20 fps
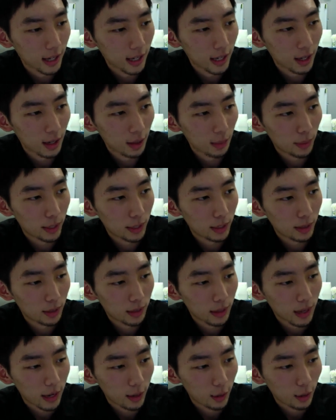Oh wait,
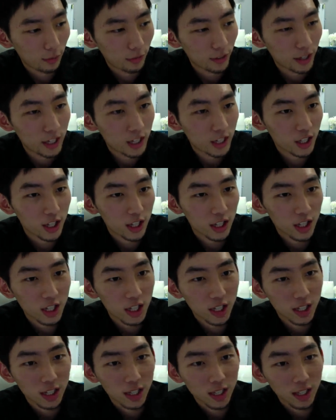how do I finish this?
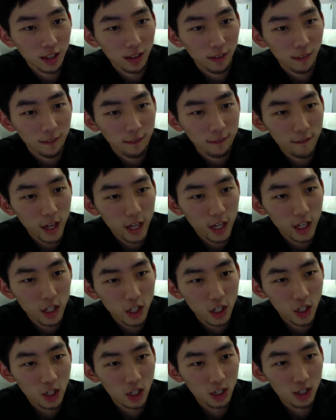
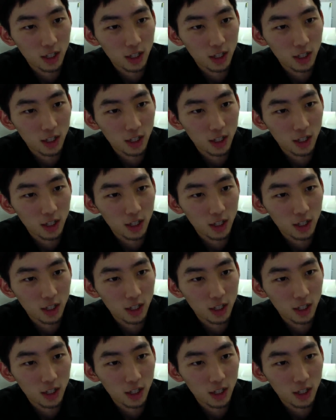Finish.